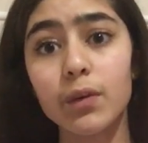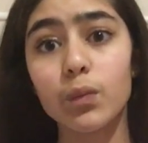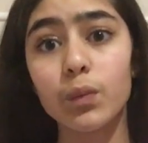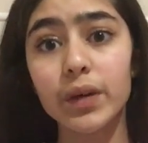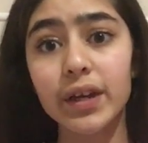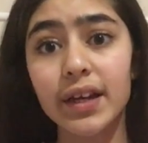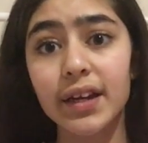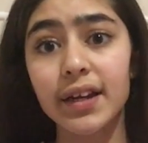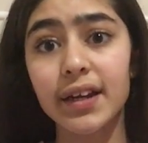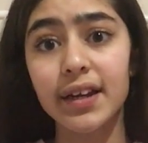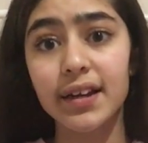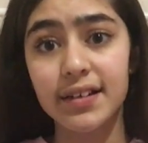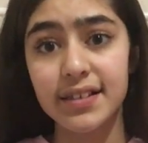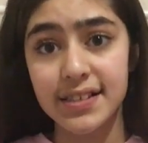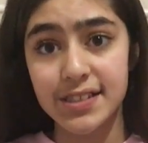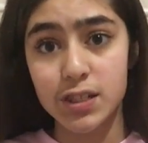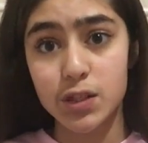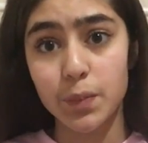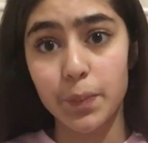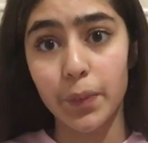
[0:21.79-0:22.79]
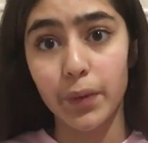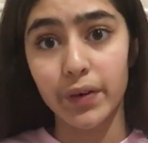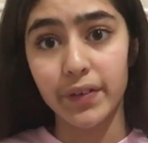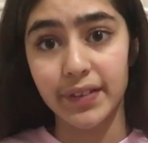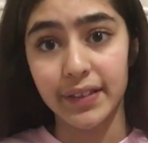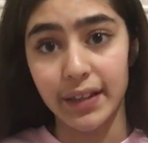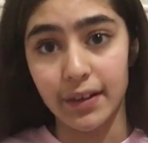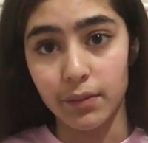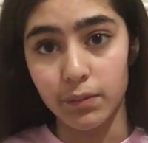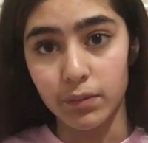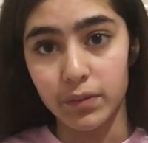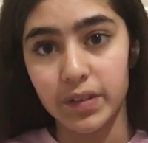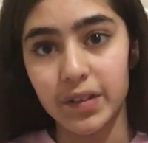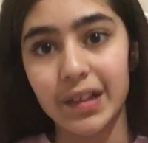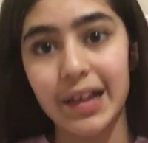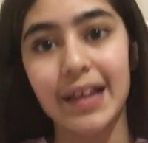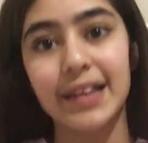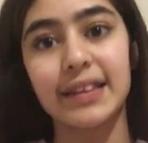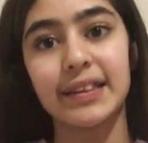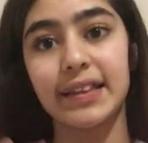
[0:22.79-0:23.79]
we support them
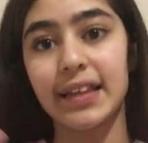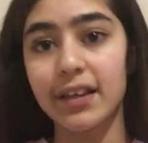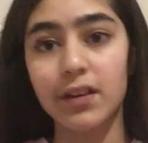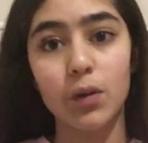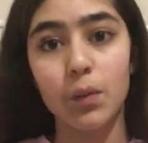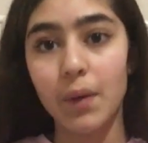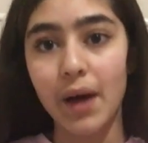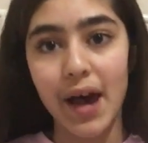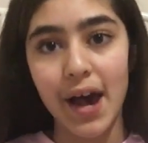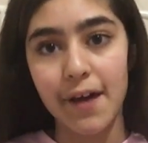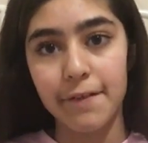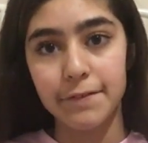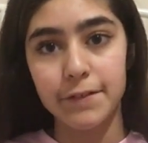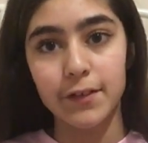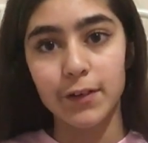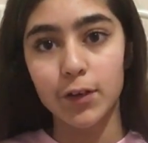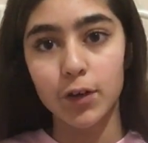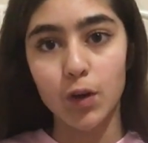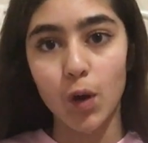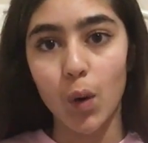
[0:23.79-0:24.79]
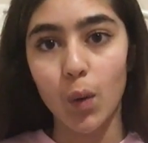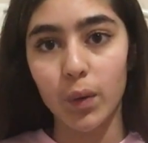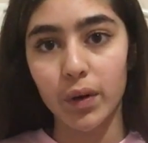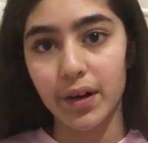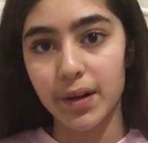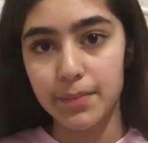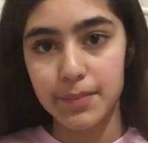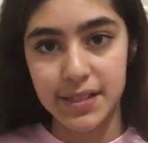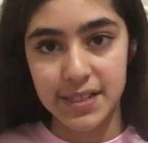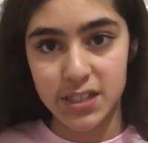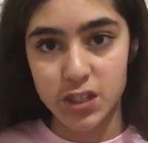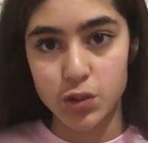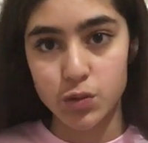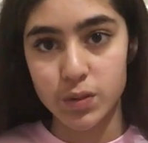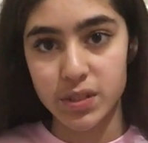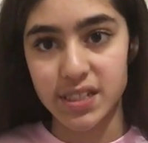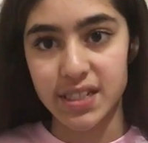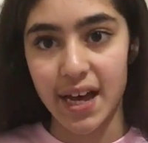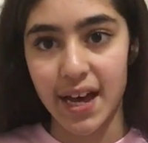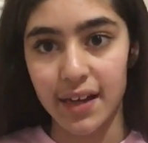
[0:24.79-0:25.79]
so that they don't have to go commit
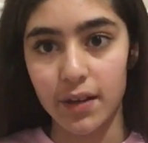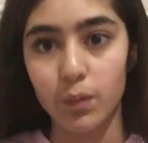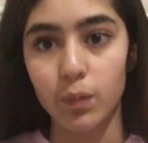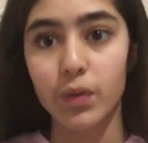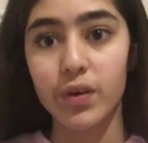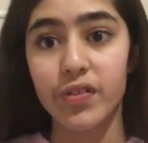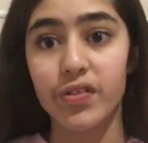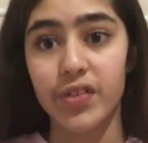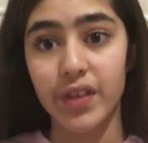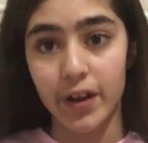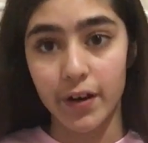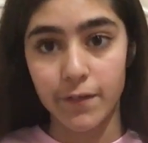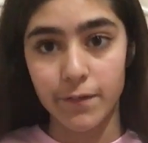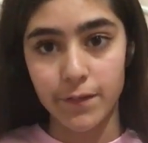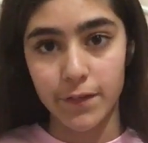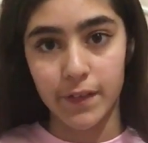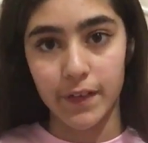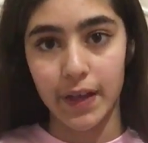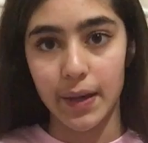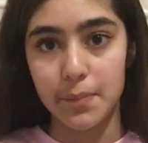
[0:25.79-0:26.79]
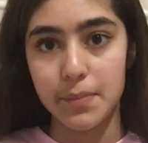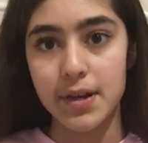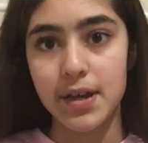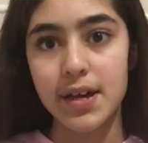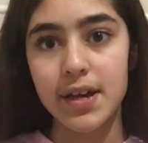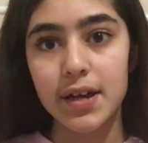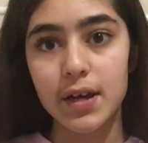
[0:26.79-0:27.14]
suicide. We're there for them.